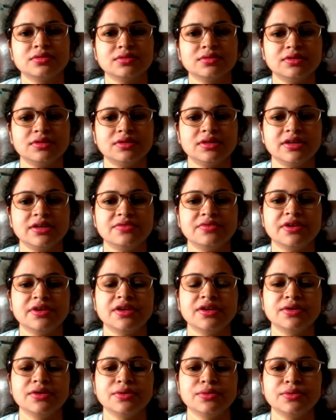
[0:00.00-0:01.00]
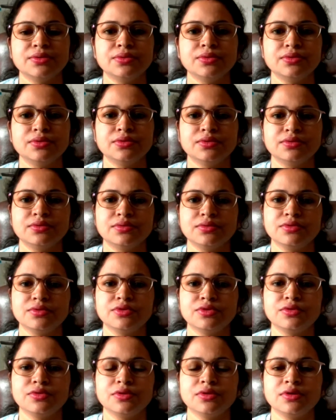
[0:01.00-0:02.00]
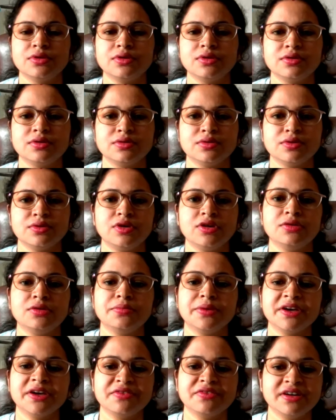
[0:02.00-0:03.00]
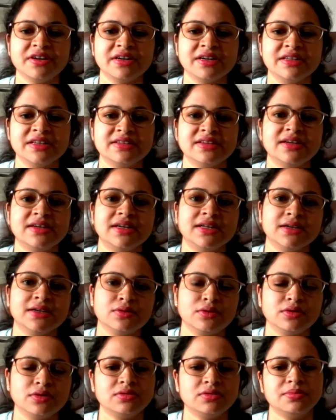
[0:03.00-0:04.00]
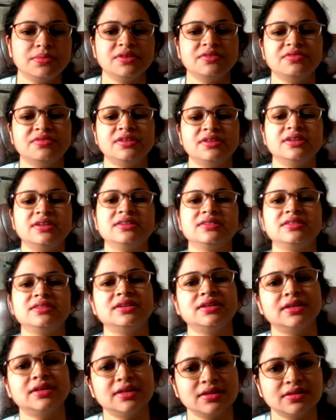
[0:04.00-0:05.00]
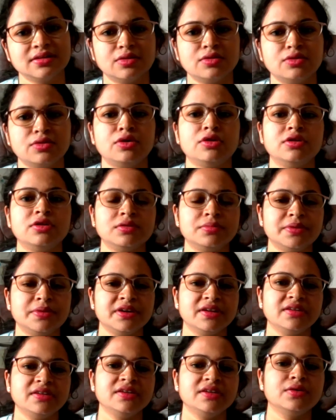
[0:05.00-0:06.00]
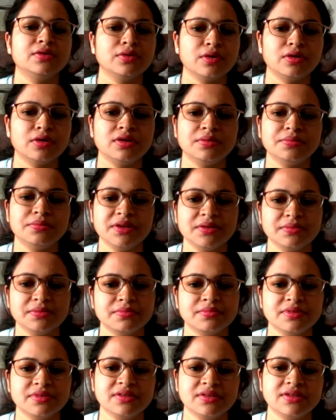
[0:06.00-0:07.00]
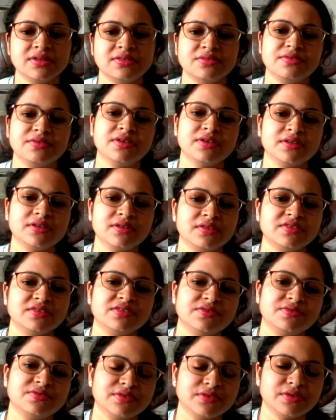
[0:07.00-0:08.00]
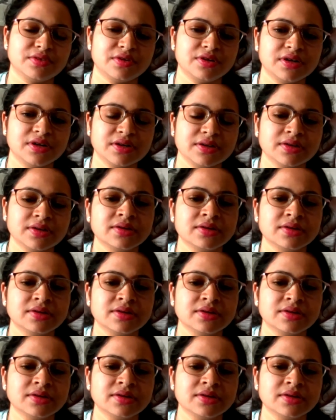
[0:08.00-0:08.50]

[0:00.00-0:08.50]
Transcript: Like we can do order by one descending, order by one ascending, or order by any column. In this we can achieve a sorting.